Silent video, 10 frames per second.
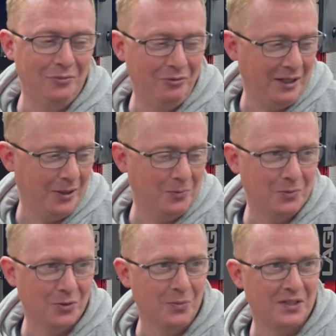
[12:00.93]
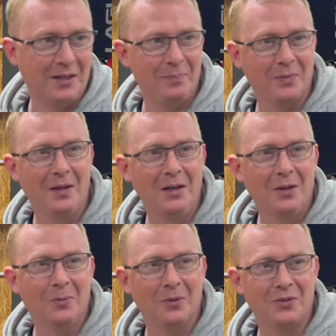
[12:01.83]
video sometime
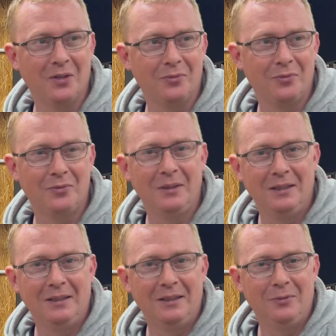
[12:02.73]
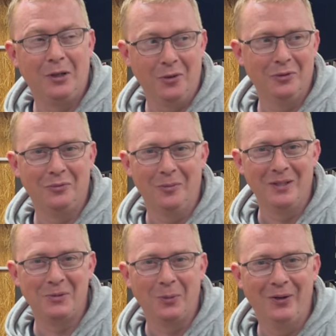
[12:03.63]
once I've recovered from
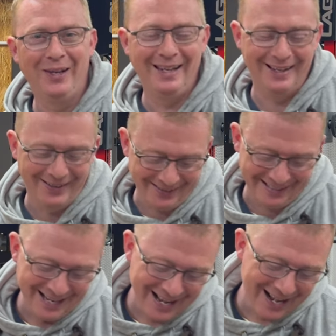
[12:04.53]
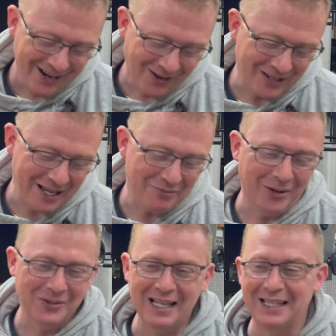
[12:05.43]
this one. Okay,
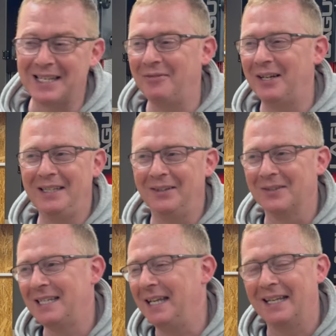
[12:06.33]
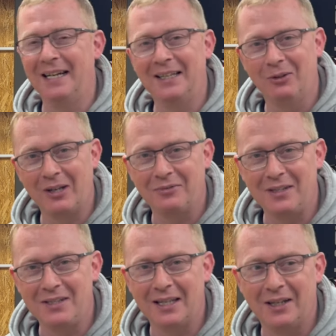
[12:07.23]
folks, as ever, you know, take care, look after
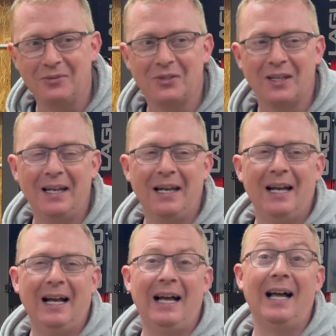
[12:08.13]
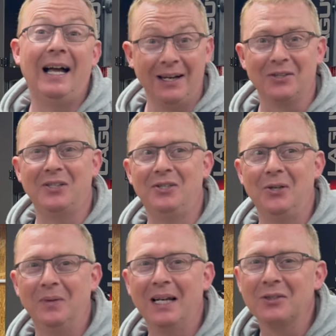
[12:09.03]
yourselves, and I'll see you
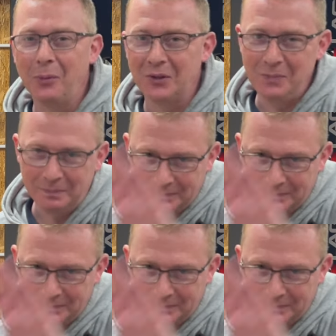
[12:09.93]
soon. Thanks for watching.